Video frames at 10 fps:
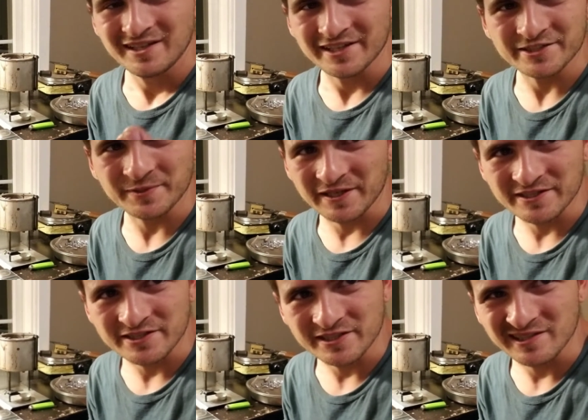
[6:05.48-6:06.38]

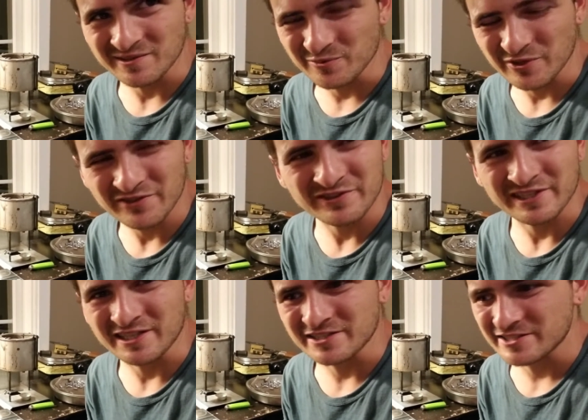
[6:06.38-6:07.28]
expansion and weight
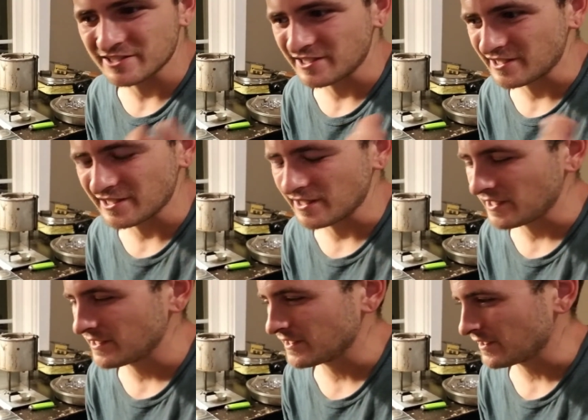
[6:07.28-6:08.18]
retention, and,
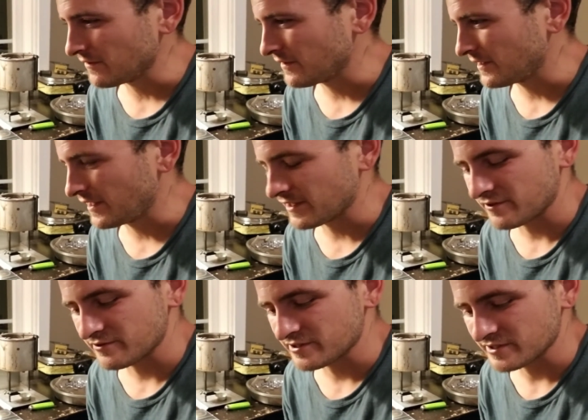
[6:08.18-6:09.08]
you know, and
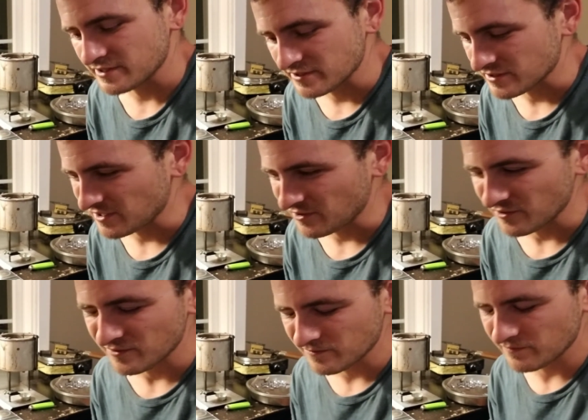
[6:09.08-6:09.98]
accuracy. So